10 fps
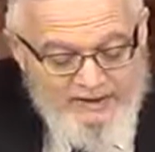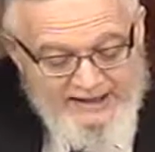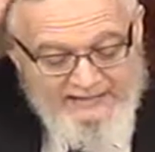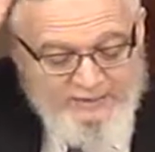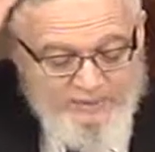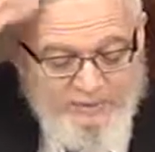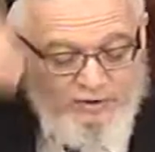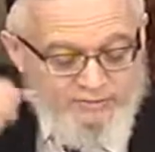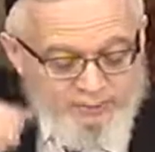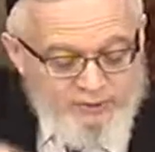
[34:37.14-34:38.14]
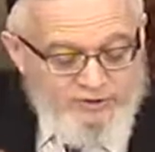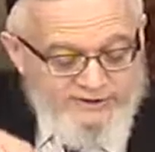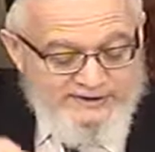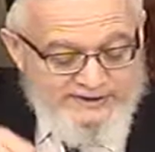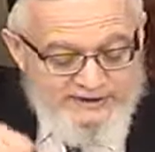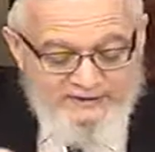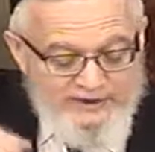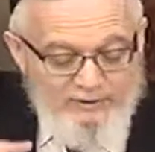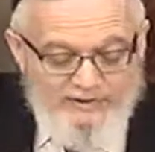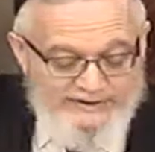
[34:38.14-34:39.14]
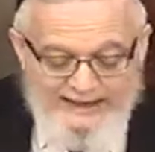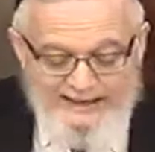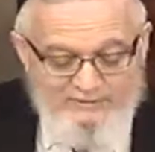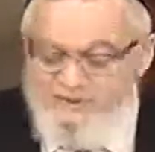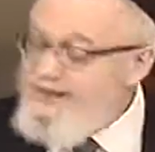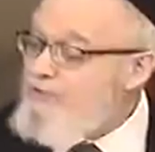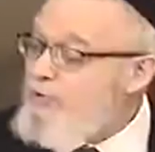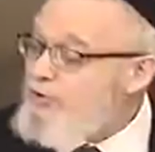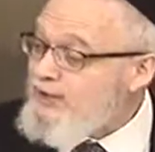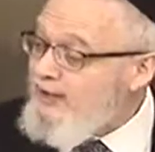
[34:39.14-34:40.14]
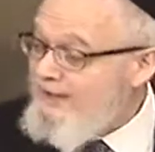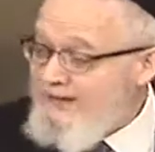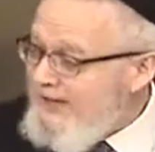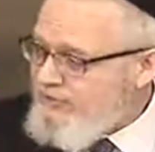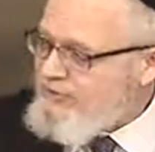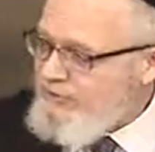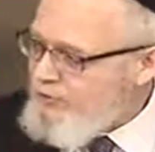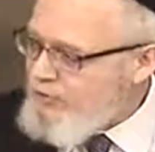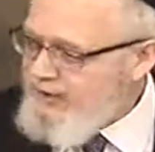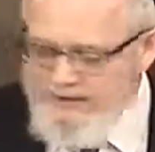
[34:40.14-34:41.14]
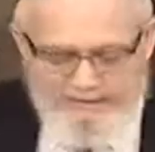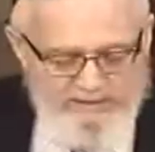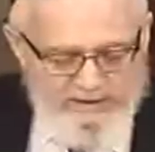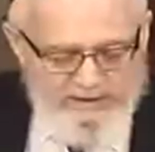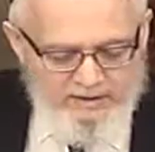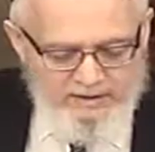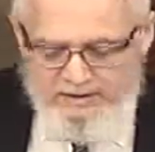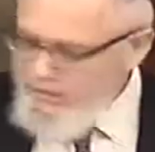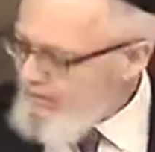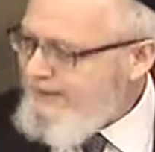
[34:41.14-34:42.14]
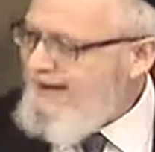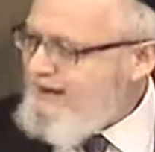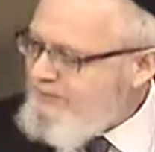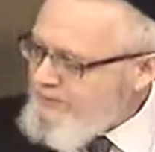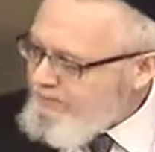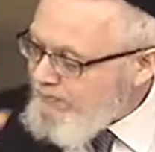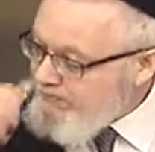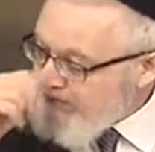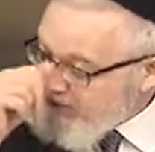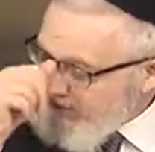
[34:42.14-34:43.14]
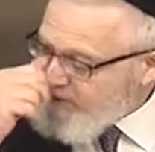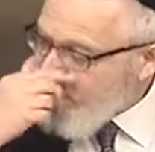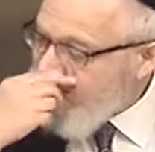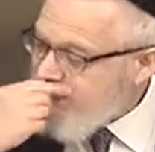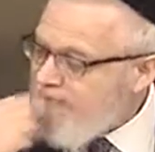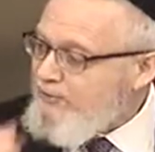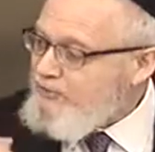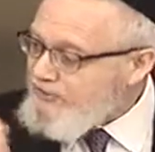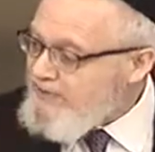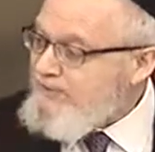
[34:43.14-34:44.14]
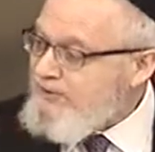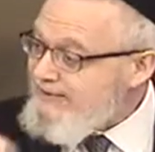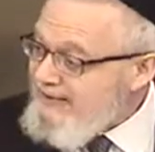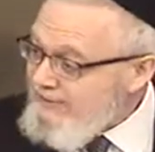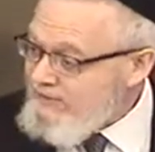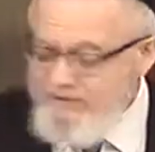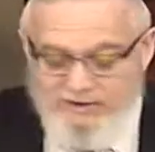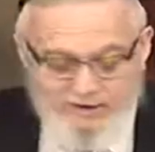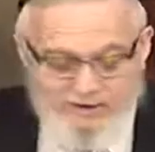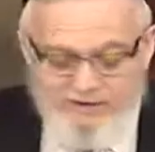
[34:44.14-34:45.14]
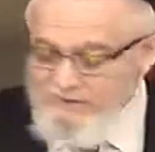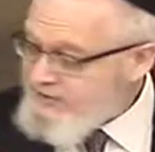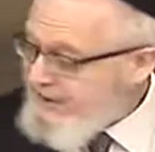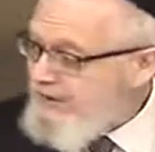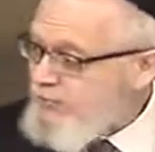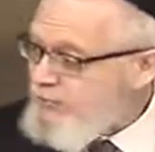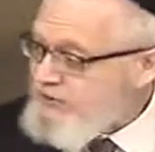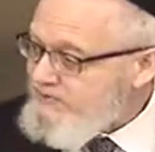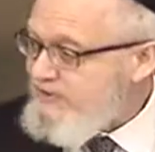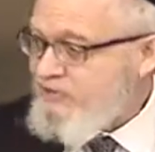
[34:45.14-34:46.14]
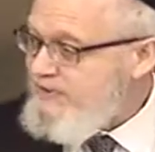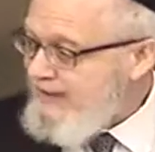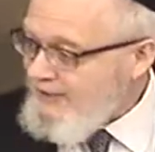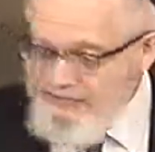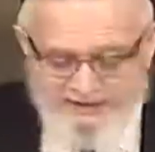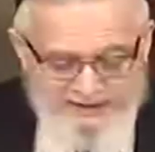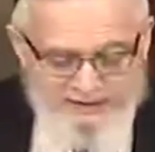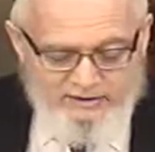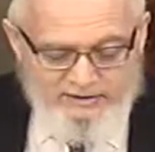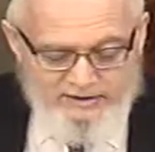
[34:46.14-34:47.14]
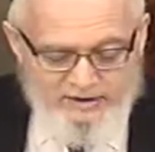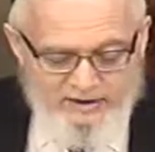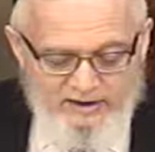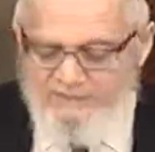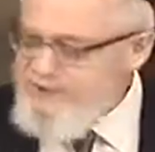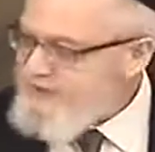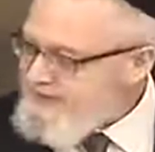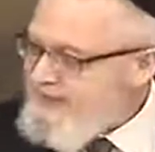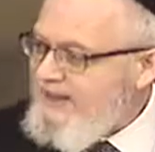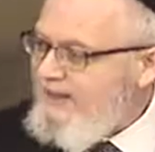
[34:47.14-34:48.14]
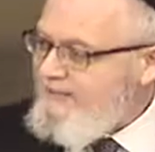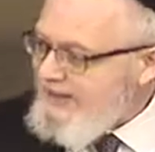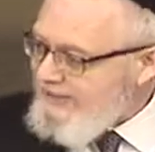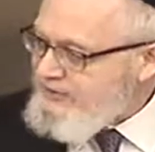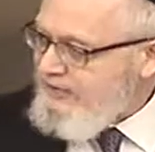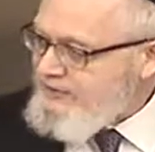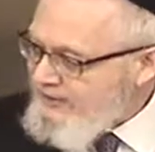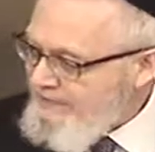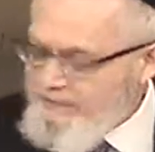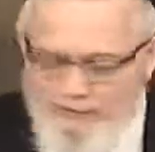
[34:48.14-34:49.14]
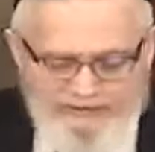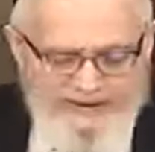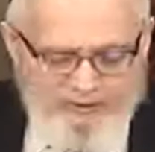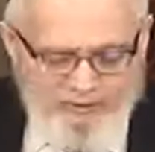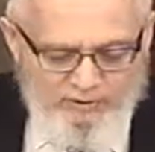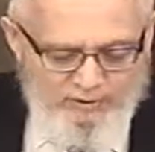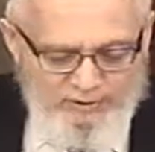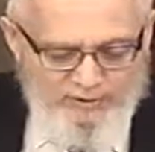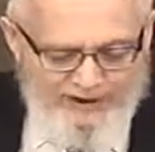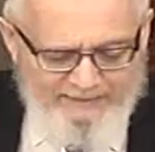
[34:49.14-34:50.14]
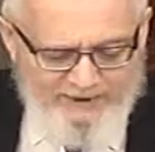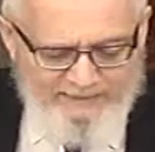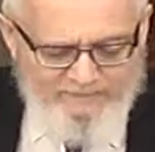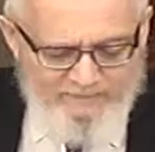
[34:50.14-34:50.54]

Even if a person purchases these various items, even Yerushalayim, not outside Yerushalayim, again, if the purpose is what to purchase something to eat, so if it's not a kosher species, you're not able to eat it. If it's a slave, it has not, it's not food value or, or property.